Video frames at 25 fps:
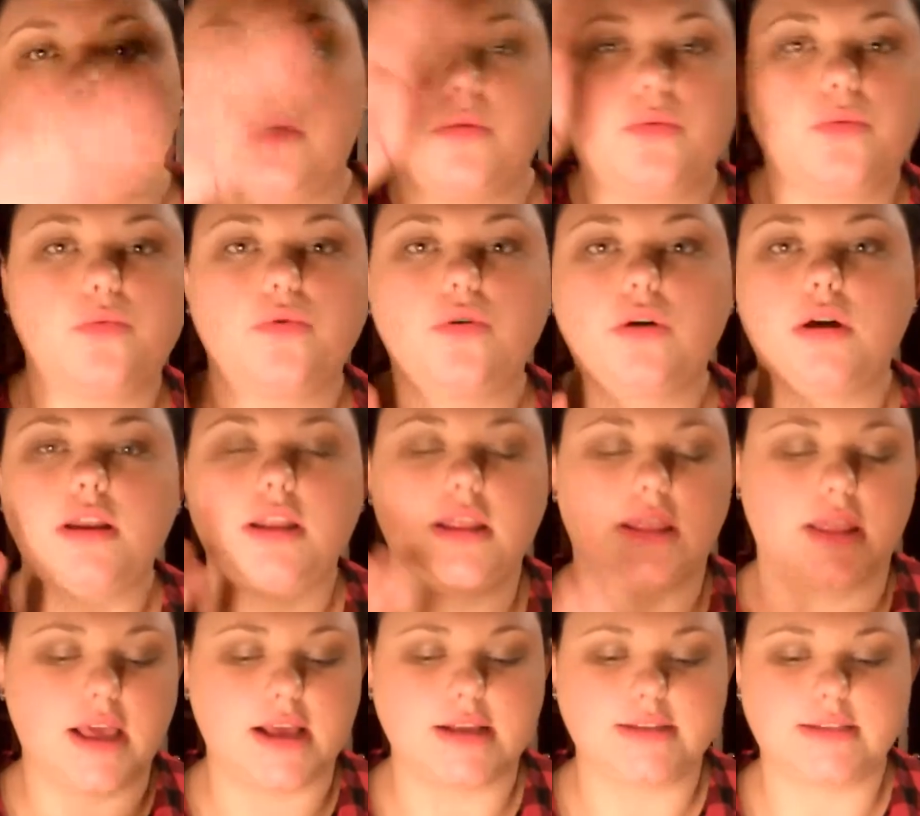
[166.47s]
with one
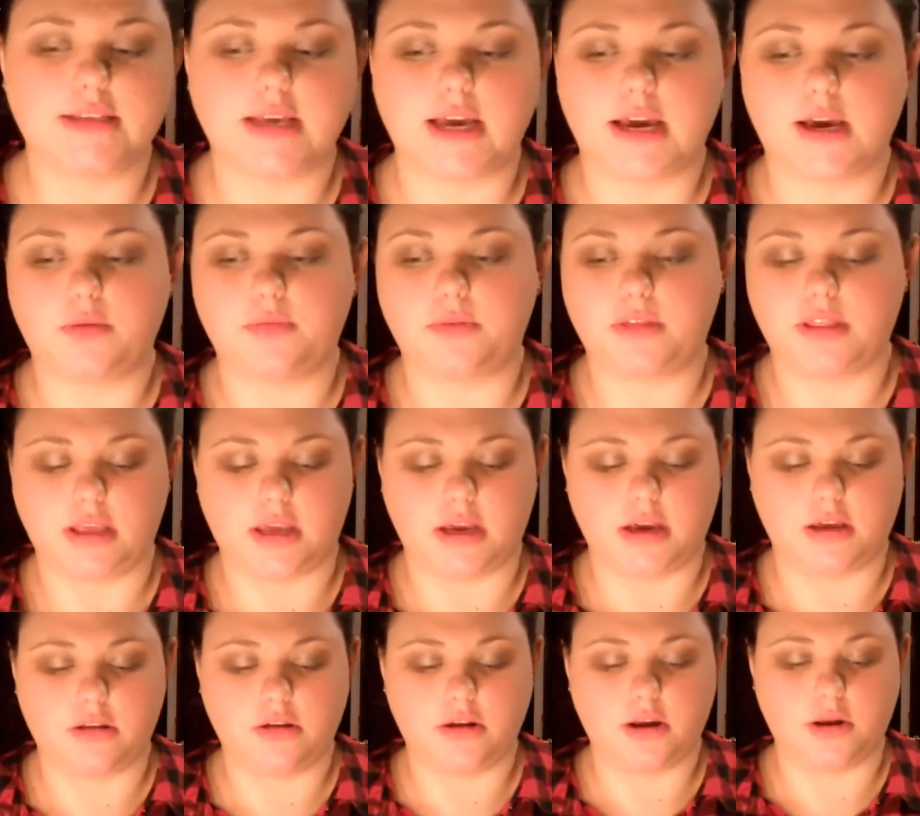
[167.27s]
and that side with
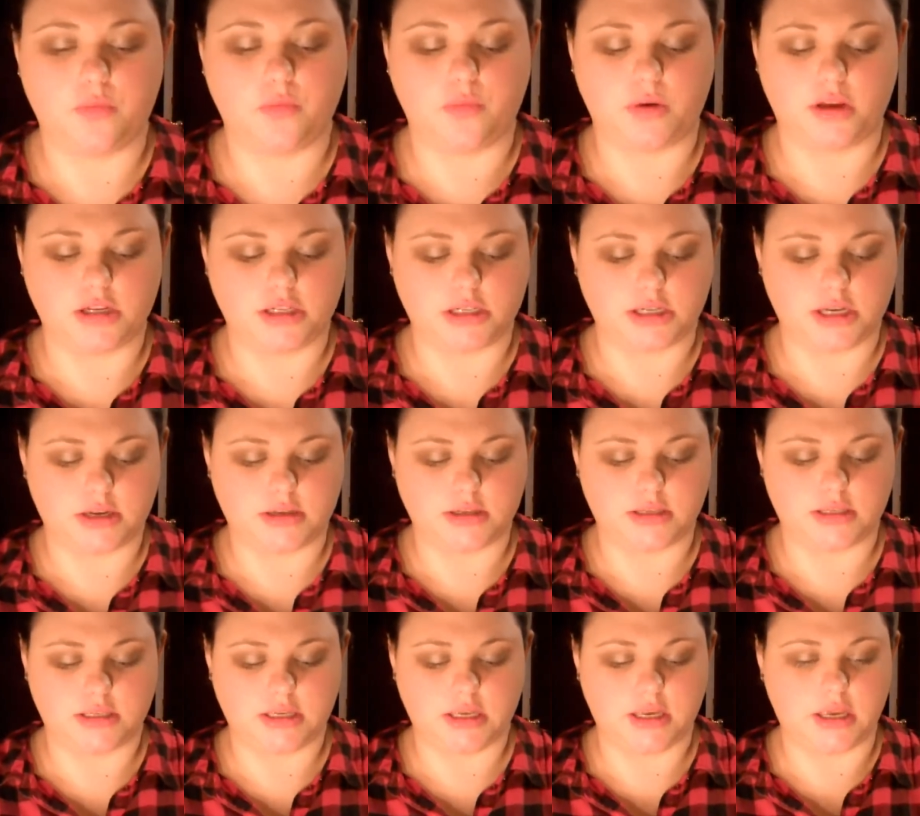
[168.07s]
the other, and we shall
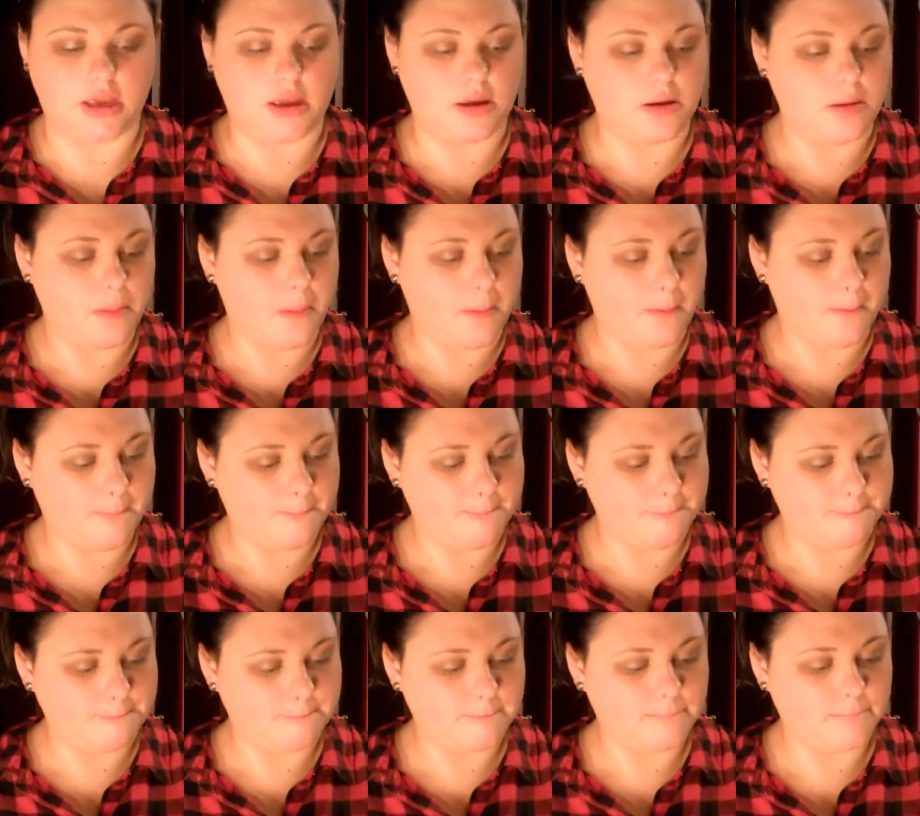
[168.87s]
see.
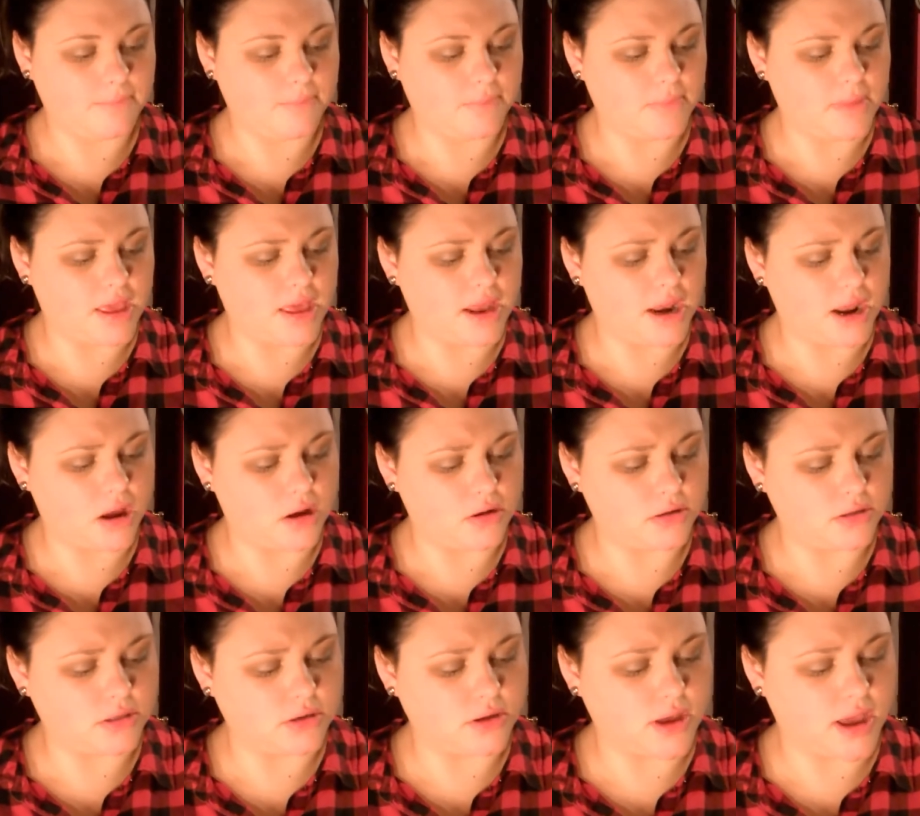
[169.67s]
And I
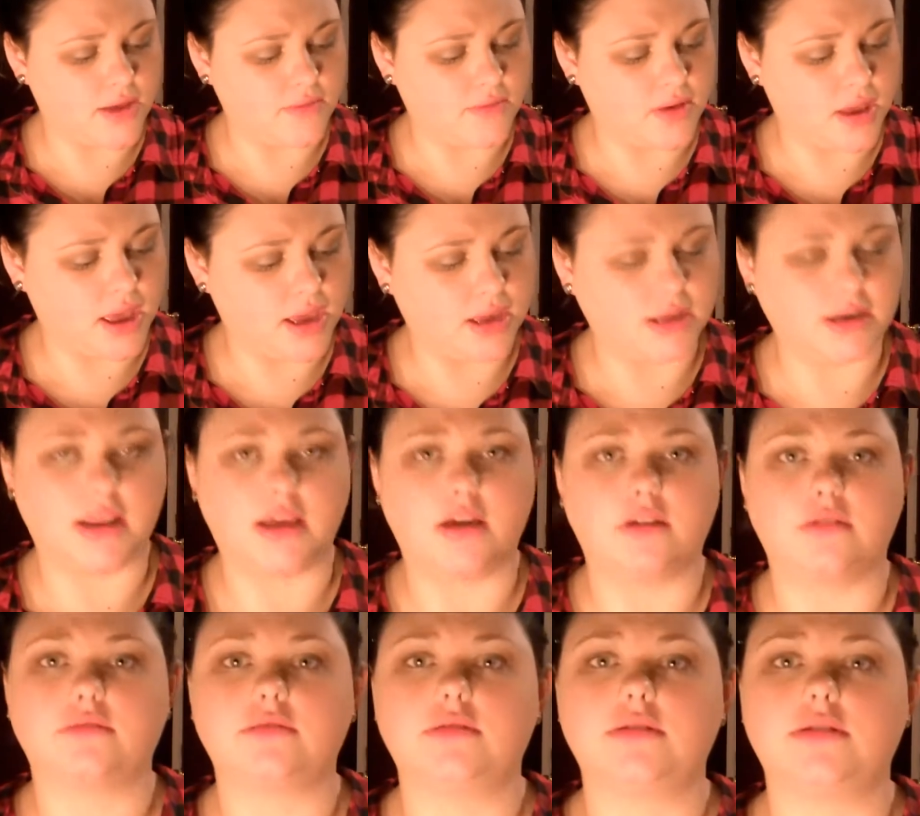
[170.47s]
also have a
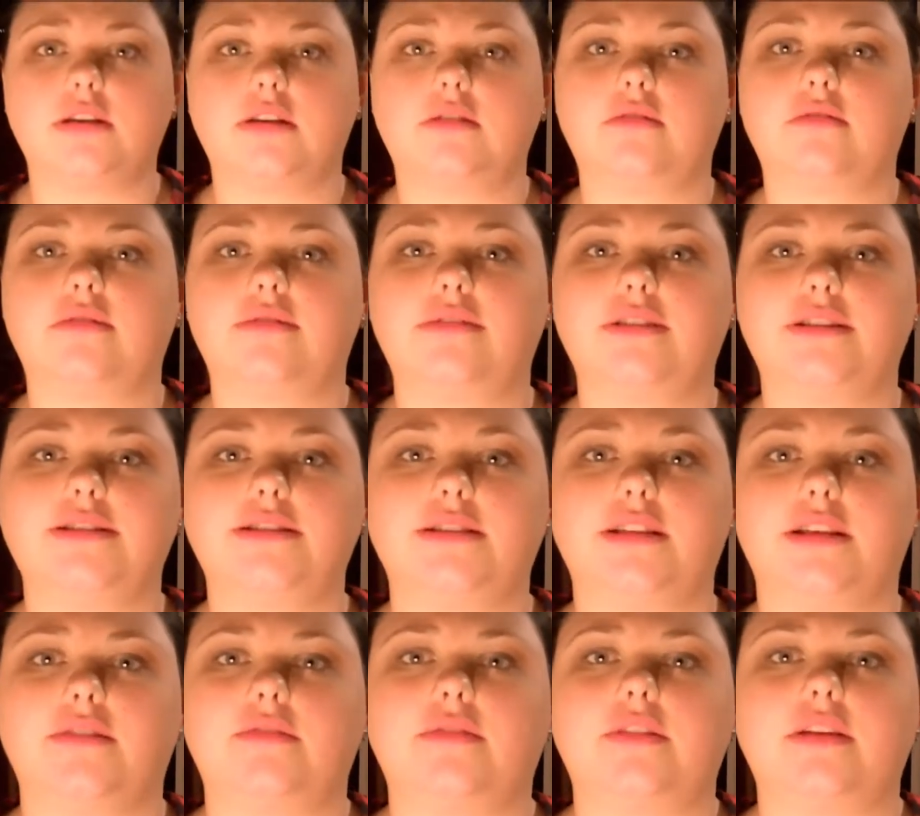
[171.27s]
hangnail, so
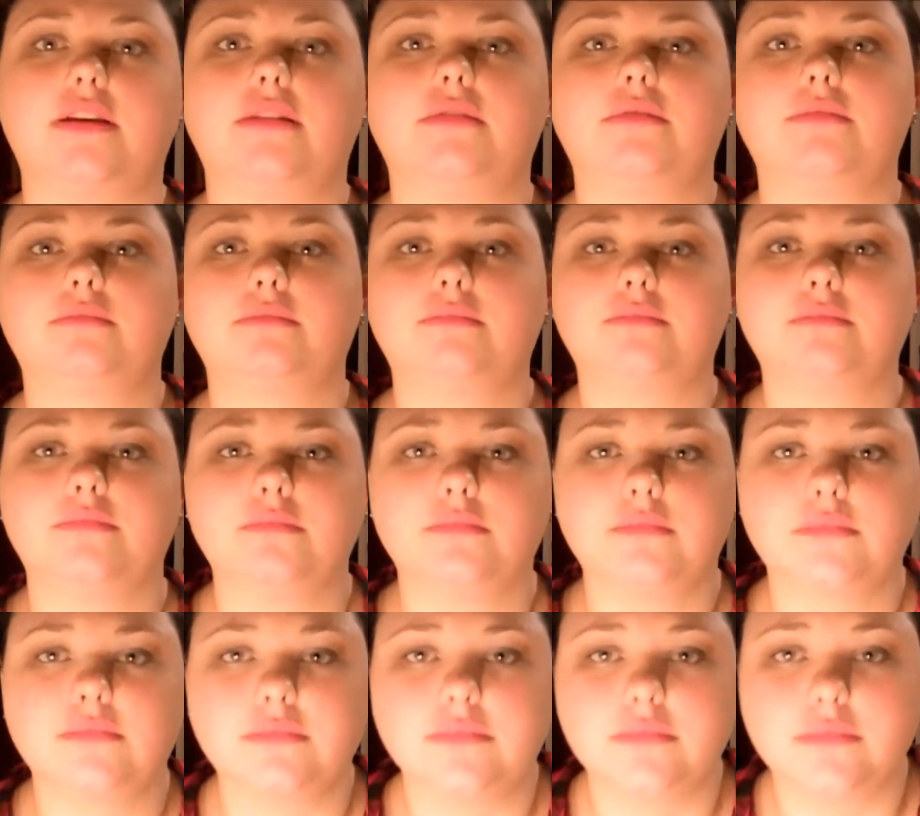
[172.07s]
that's lovely.
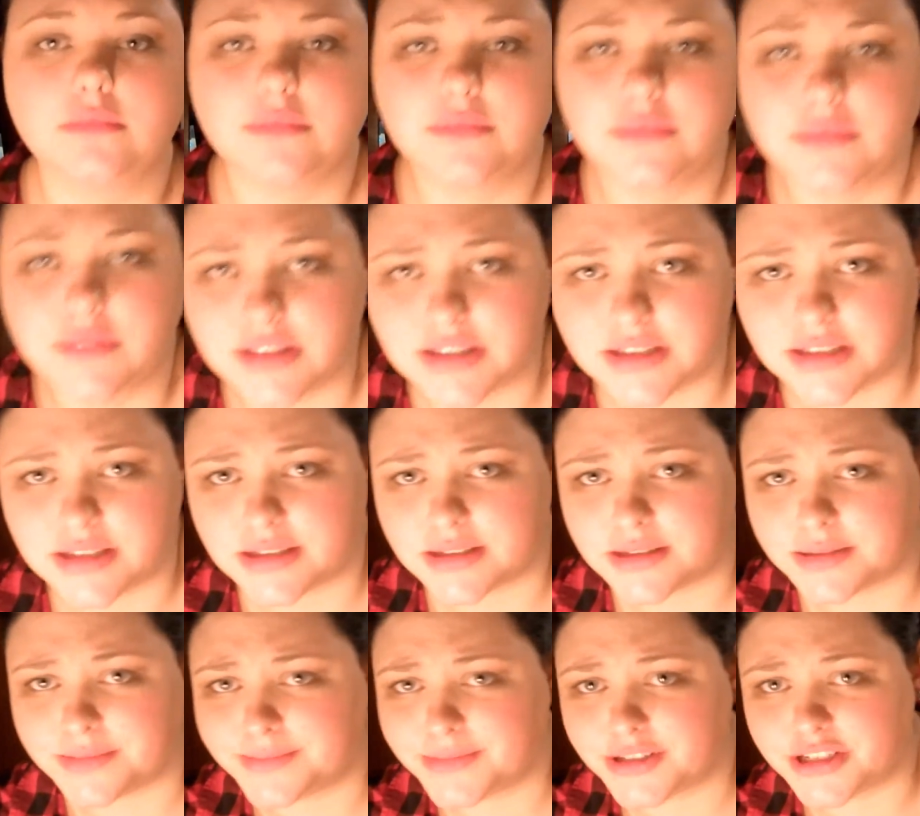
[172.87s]
This
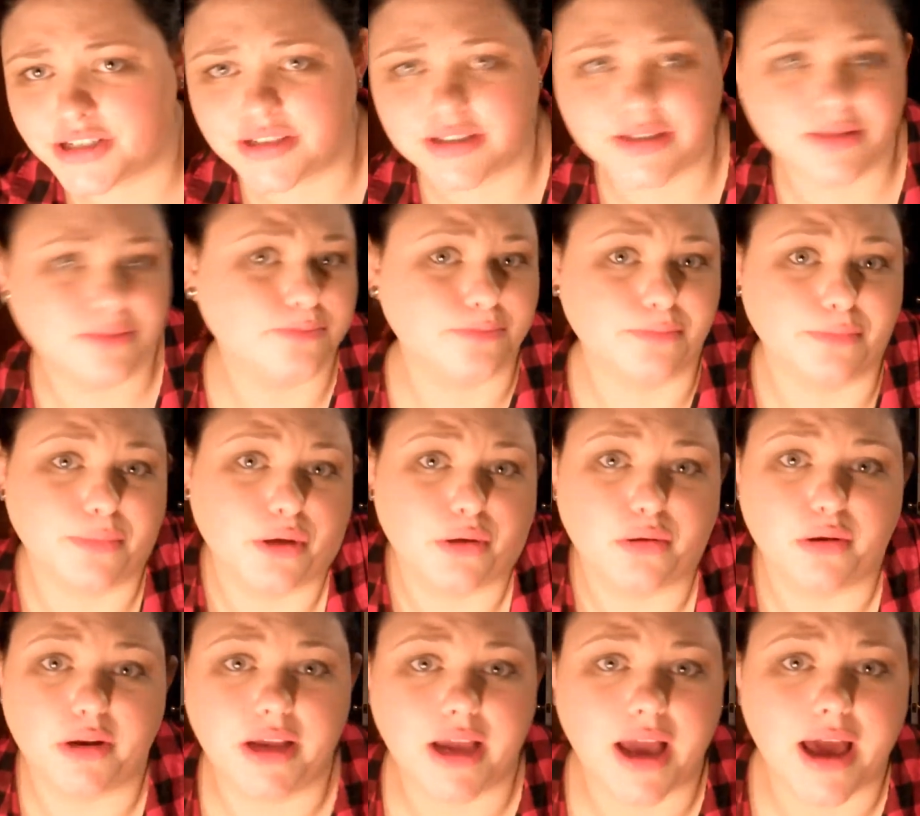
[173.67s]
is just
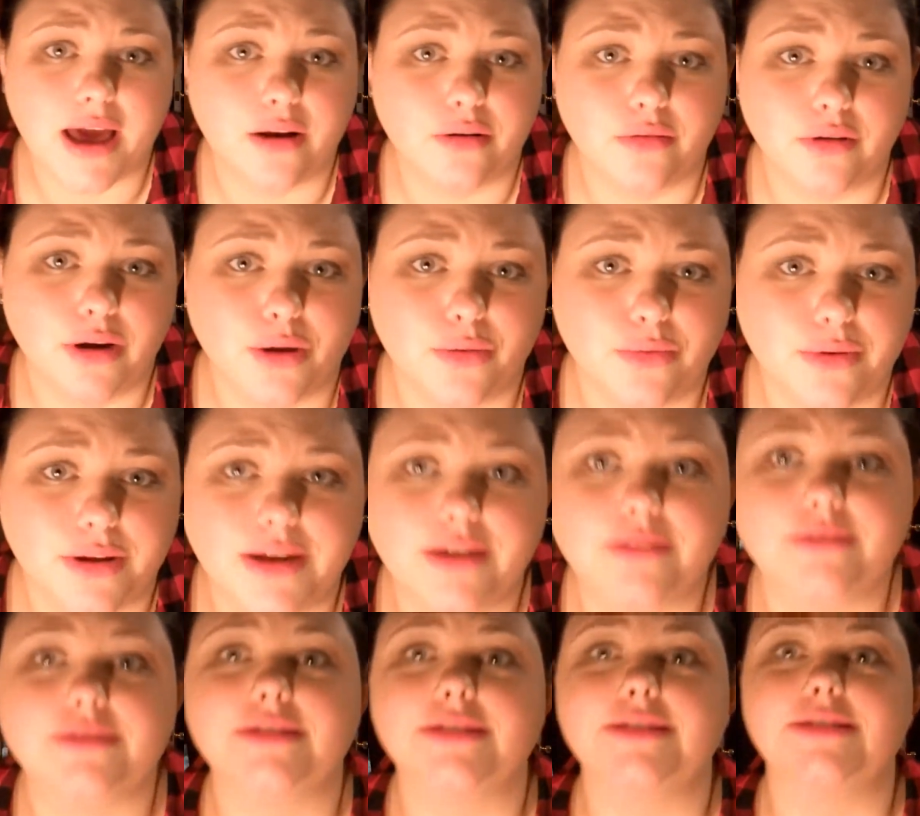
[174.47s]
beauty. I don't know what
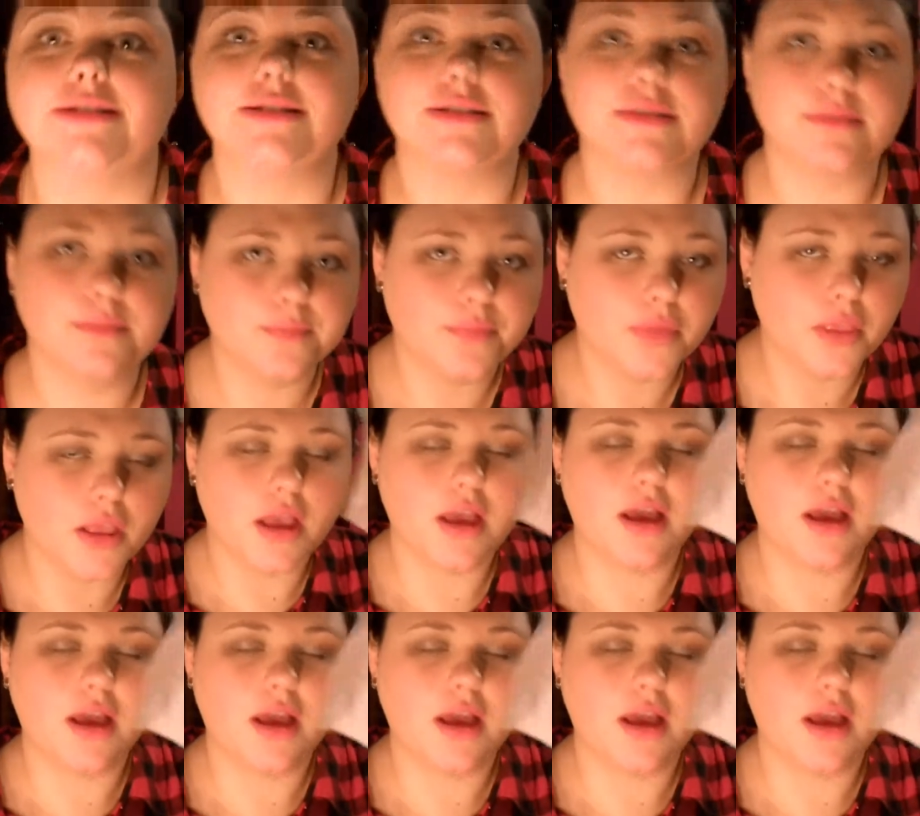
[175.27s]
else is.